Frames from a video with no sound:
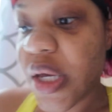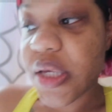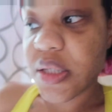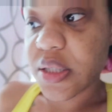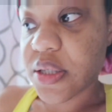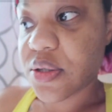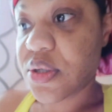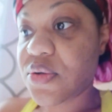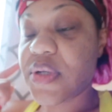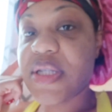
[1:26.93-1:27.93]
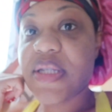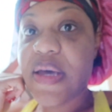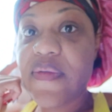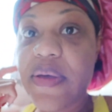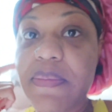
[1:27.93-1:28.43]
it says 2 to
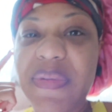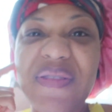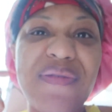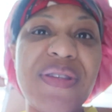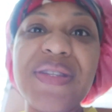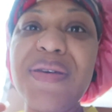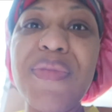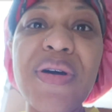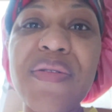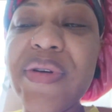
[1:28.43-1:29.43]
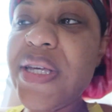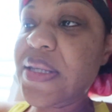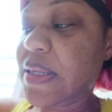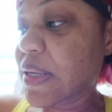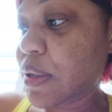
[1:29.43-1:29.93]
7. But for some odd
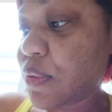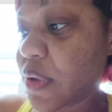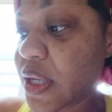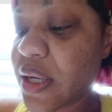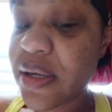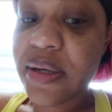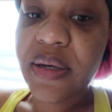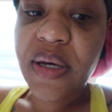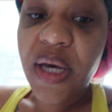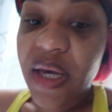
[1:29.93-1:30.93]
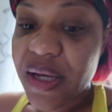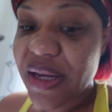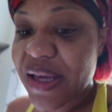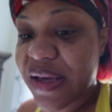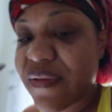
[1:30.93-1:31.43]
reason down here,
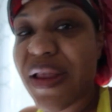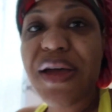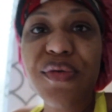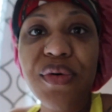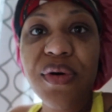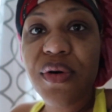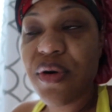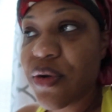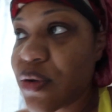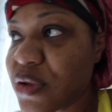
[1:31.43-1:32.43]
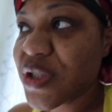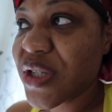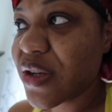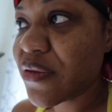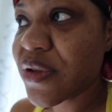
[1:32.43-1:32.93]
they have like on-call
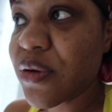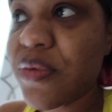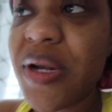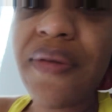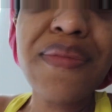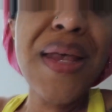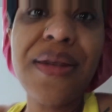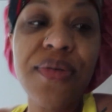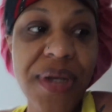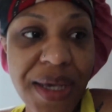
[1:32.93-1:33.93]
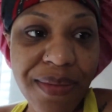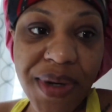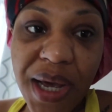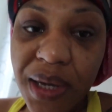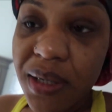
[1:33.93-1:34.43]
shifts or whatever. I'm not no damn
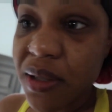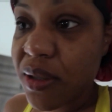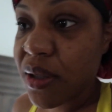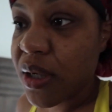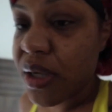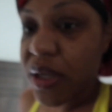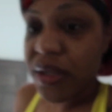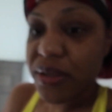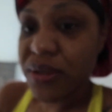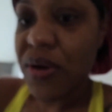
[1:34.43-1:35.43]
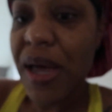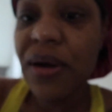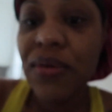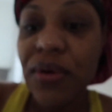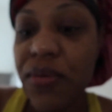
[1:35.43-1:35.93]
doctor so I
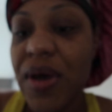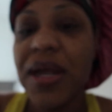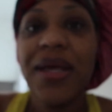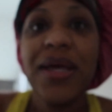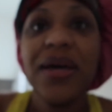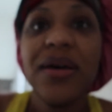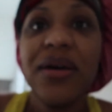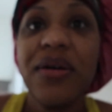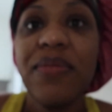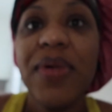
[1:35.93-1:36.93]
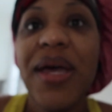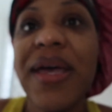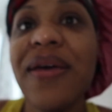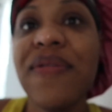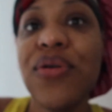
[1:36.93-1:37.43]
don't know why they um,
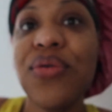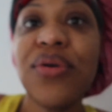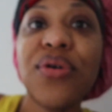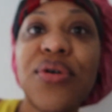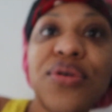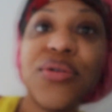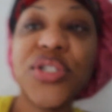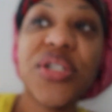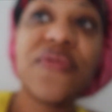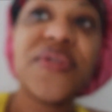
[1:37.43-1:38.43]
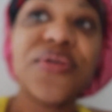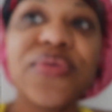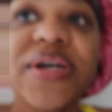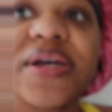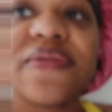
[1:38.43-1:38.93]
have an on call shift to
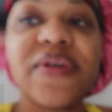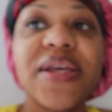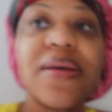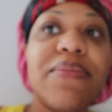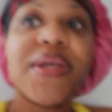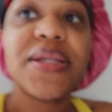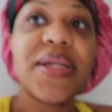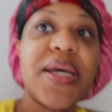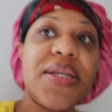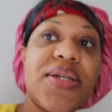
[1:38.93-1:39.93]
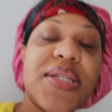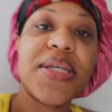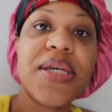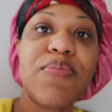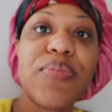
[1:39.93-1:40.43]
where if it get busy they just
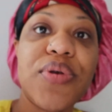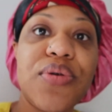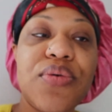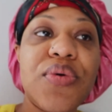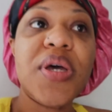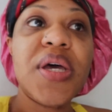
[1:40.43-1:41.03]
keep you